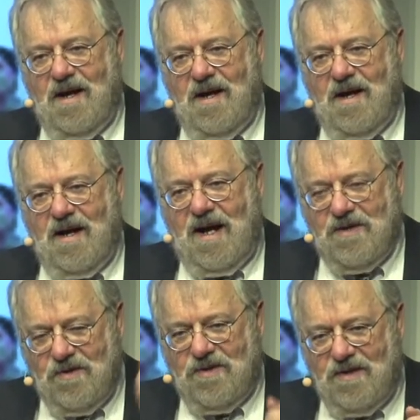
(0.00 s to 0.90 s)
Uh, I
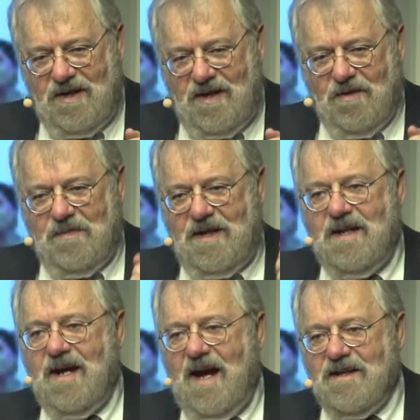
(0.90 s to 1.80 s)
know you can hear
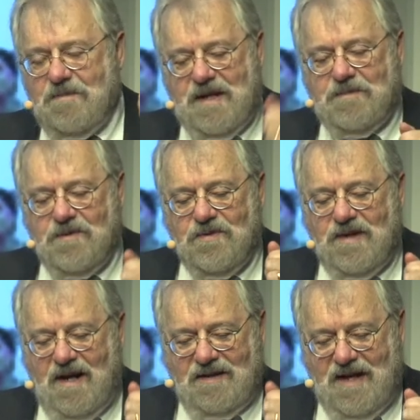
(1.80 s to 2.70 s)
me, and the people who
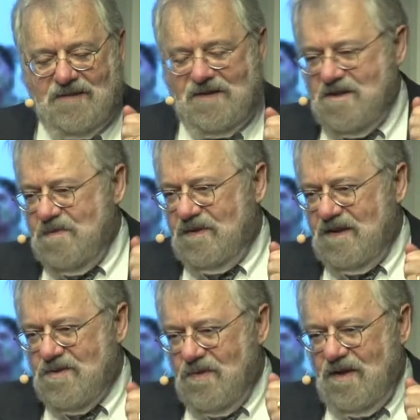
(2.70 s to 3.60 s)
knock down these
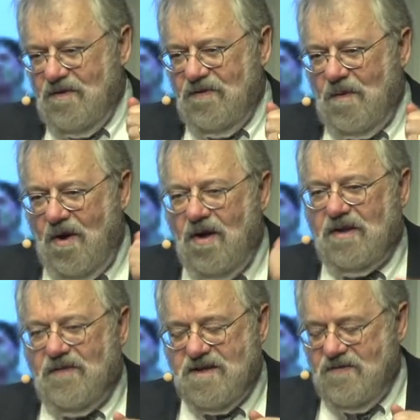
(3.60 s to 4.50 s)
buildings will hear from all
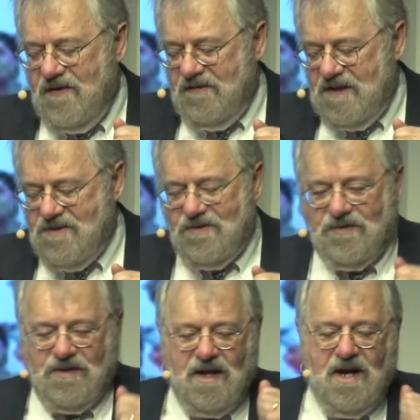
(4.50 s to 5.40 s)
of us very
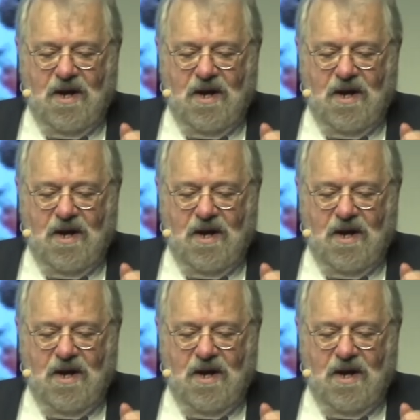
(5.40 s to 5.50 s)
soon,"